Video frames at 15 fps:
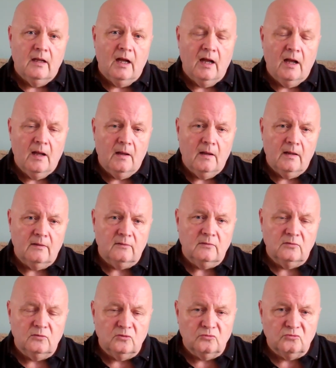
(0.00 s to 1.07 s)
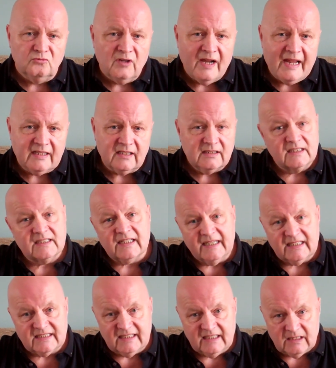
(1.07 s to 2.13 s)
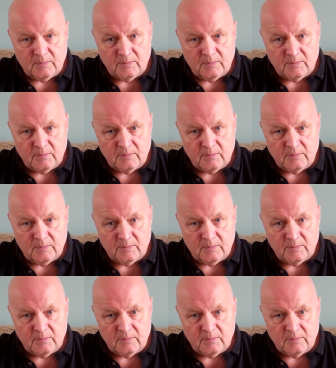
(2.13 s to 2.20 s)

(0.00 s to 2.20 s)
ran a dyslexia